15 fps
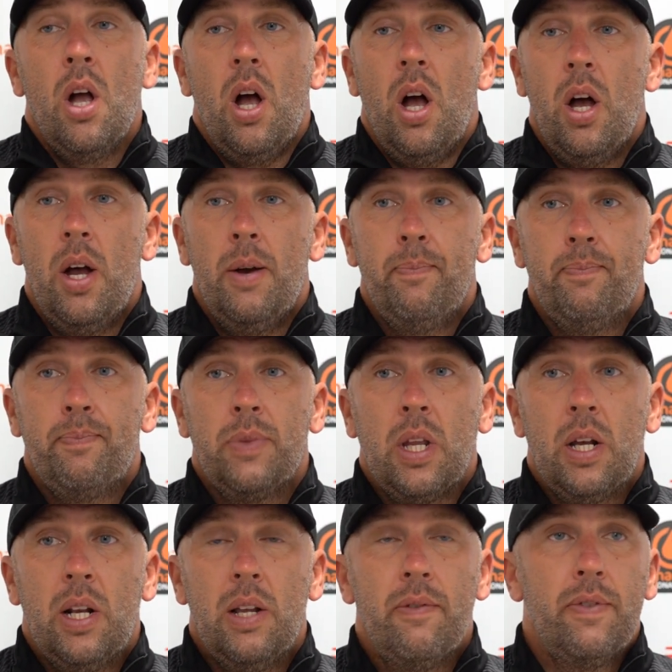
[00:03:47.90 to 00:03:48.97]

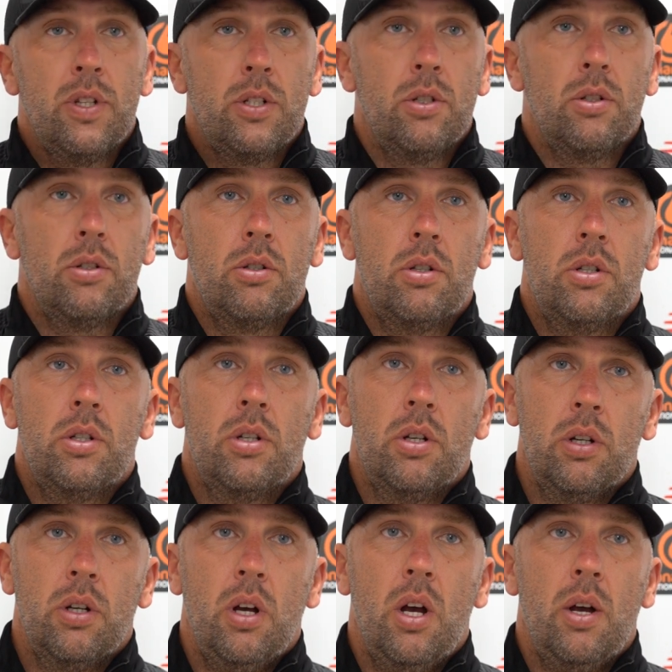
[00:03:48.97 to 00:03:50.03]
Liam
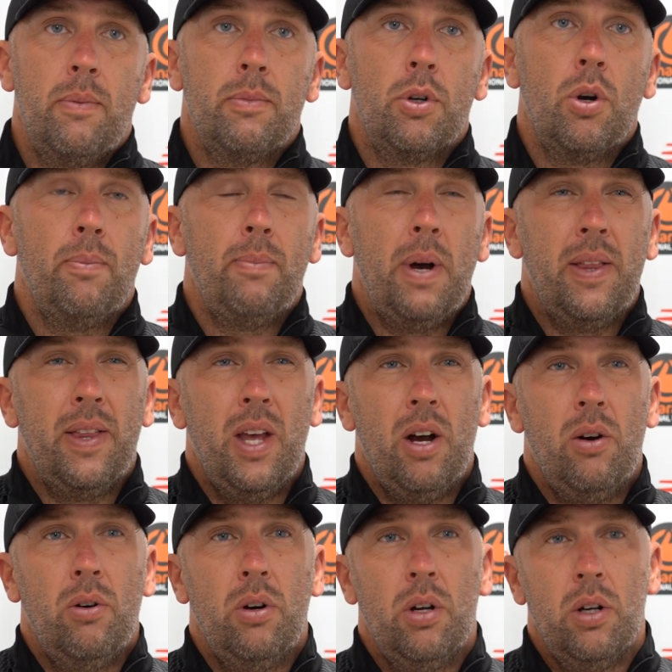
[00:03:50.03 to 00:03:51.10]
Vincent's gone back
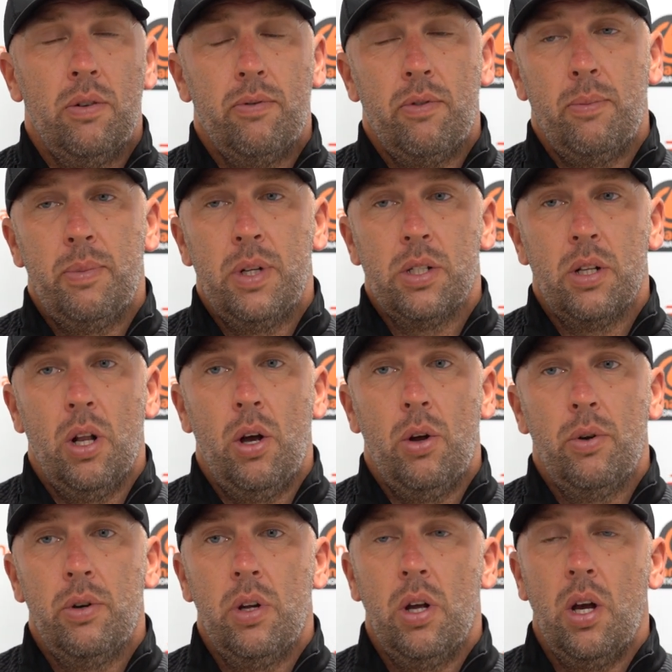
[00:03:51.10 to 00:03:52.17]
now from his
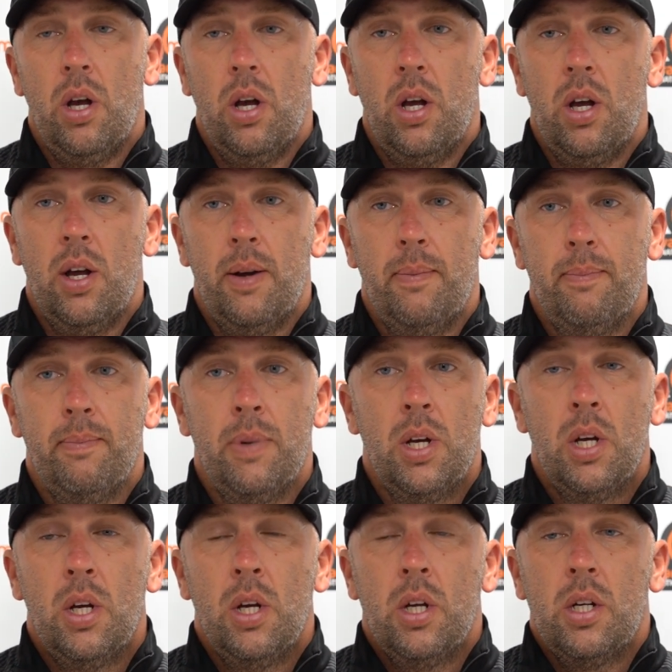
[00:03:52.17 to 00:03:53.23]
loan.
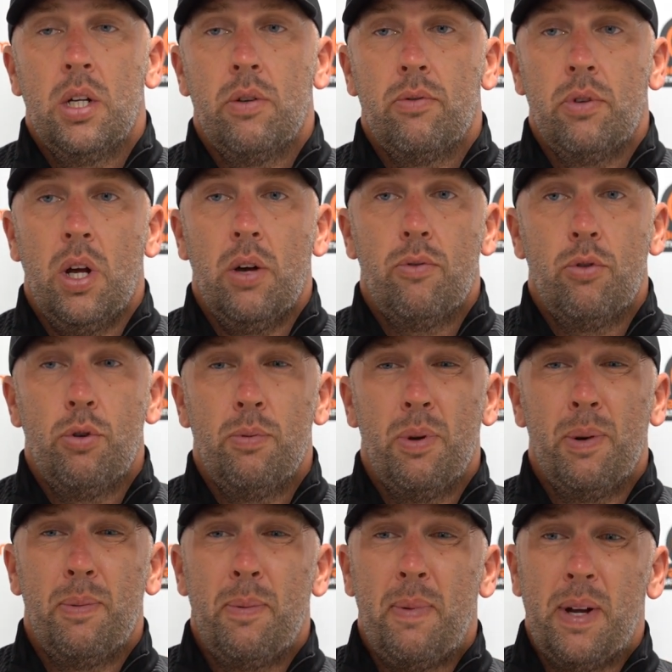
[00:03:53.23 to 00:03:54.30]

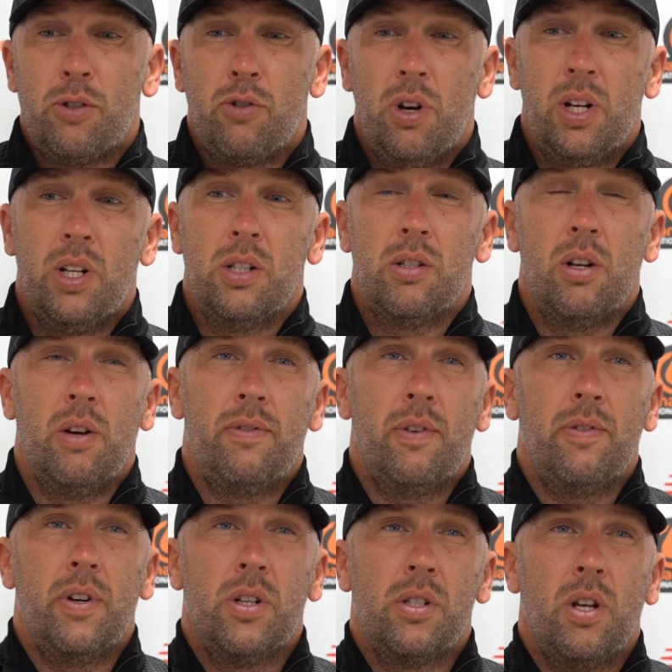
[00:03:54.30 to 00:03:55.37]
Ruben will be back training tonight for
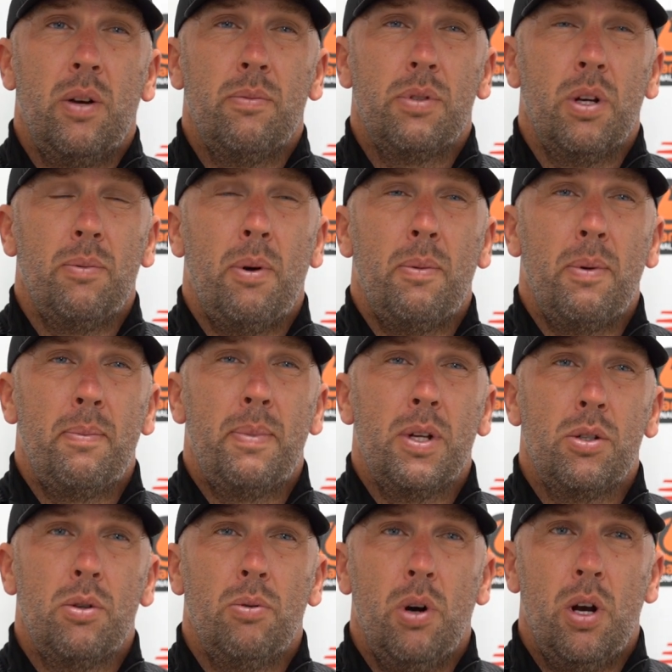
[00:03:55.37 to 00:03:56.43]
the first time, so it might be a
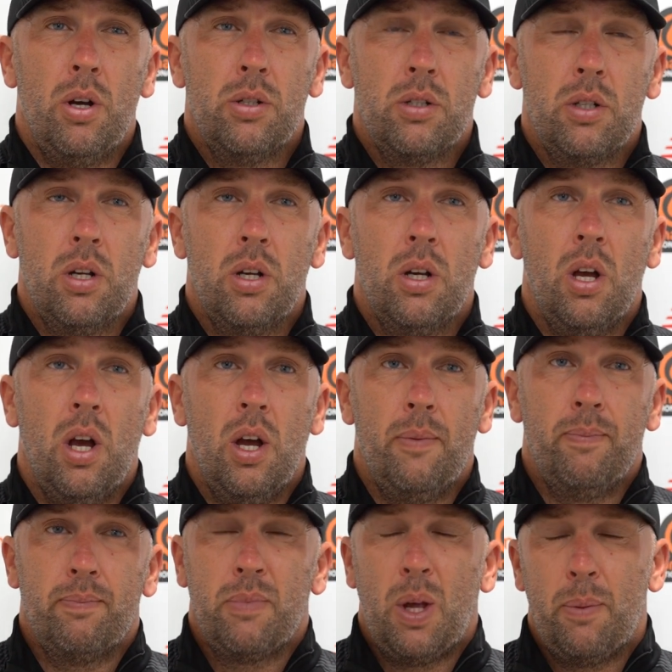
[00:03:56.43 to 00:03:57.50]
bit to ask,
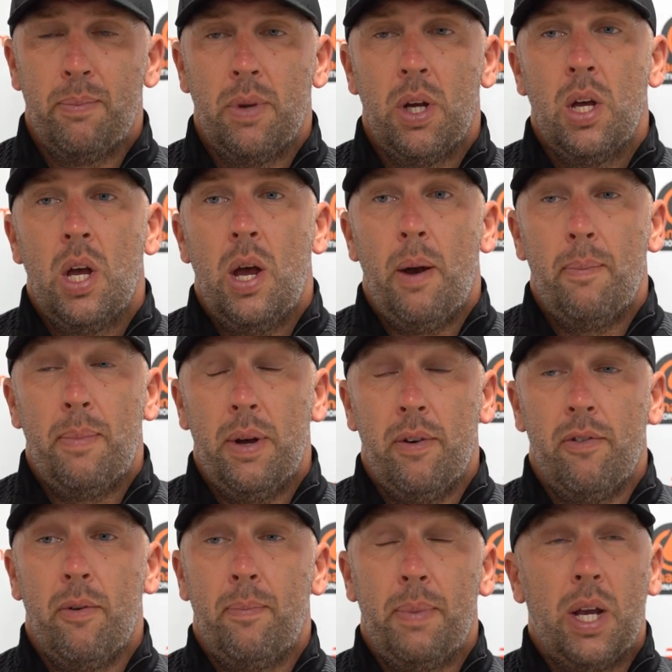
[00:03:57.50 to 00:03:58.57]
a bit
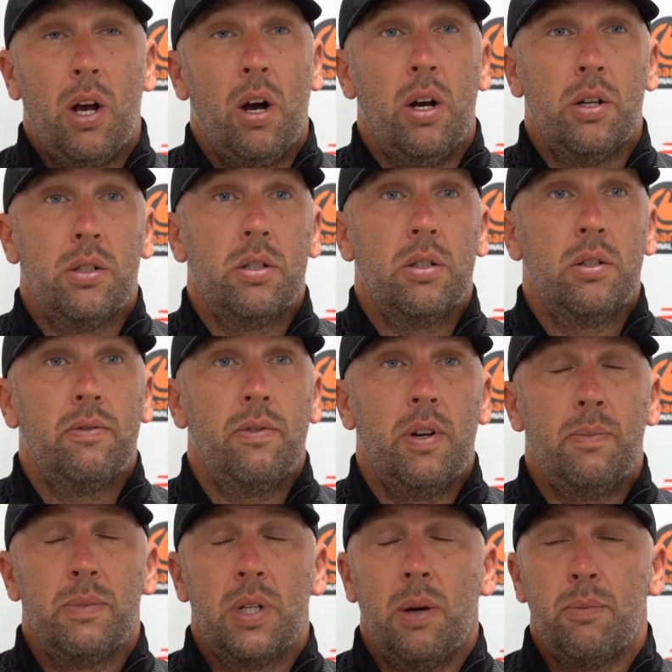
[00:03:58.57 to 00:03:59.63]
of a big ask for
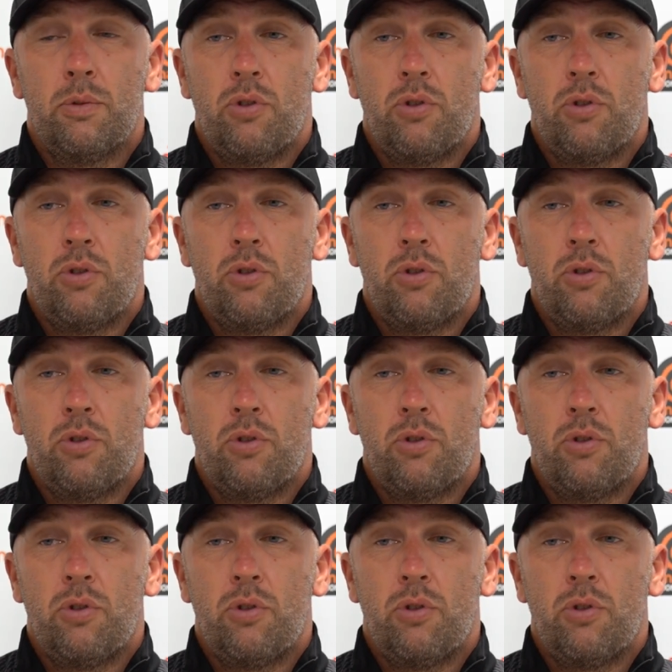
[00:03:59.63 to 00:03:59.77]
him to come